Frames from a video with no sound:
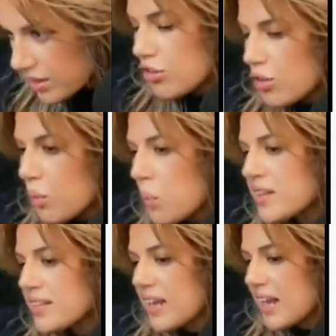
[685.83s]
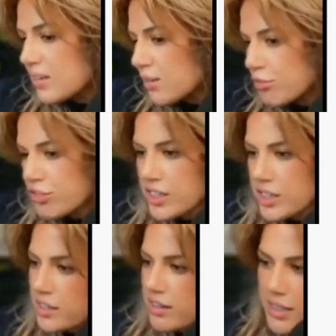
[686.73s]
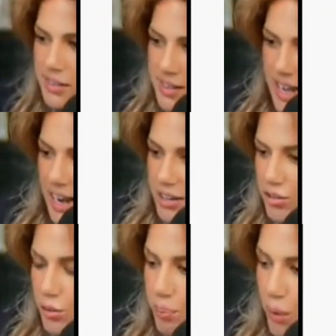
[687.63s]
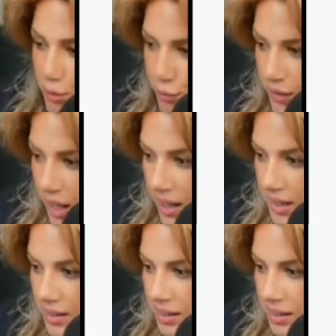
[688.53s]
The one thing I don't see here is an actual butterfly,